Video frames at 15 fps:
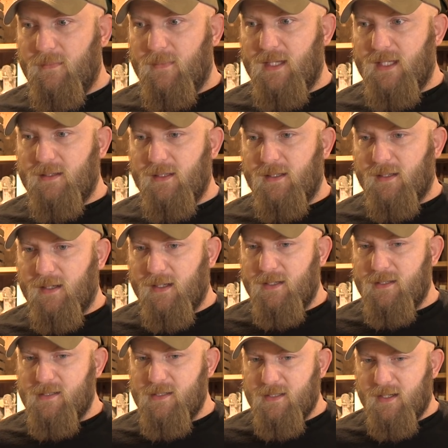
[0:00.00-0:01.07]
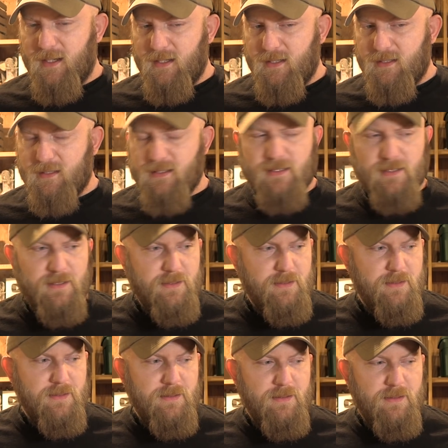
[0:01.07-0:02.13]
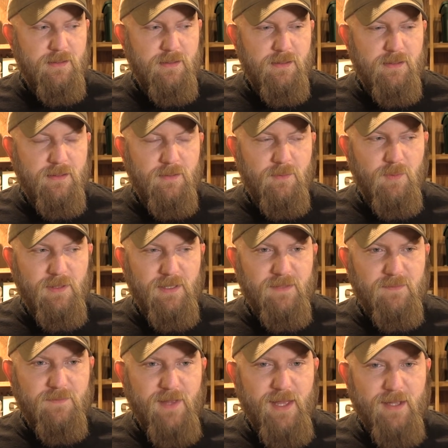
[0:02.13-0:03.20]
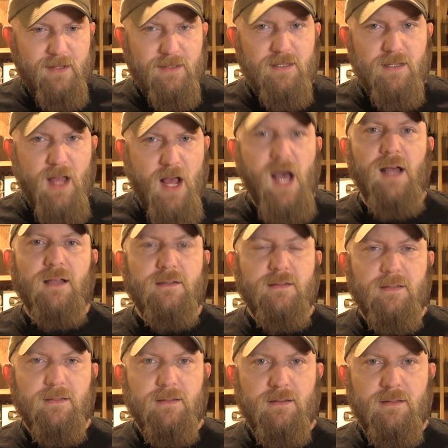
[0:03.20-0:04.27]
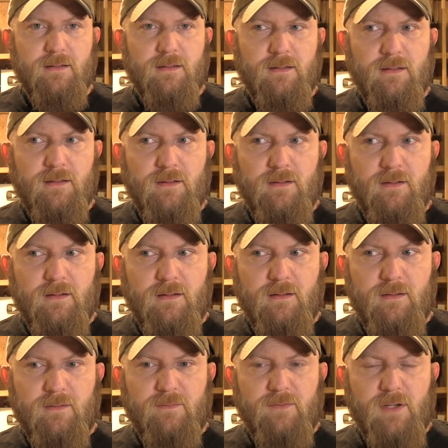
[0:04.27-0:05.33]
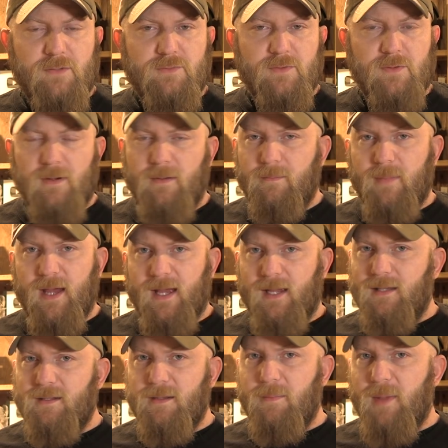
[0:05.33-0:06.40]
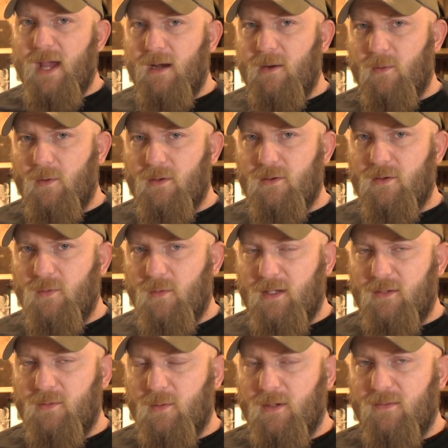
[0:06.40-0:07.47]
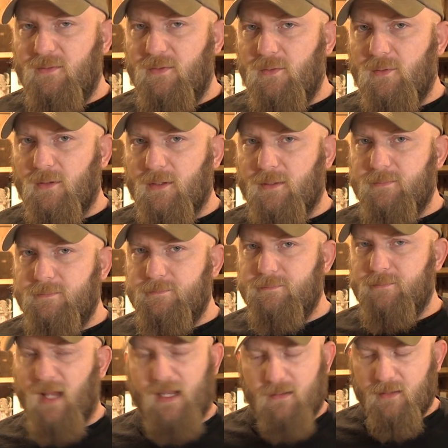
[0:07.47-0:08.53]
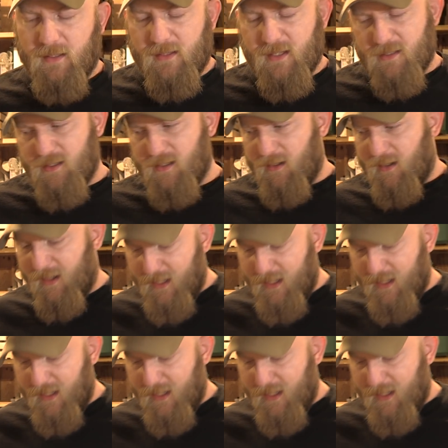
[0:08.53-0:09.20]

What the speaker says: that the United States will, in fact, not vote Trump back into power in 2024. I don't think that's going to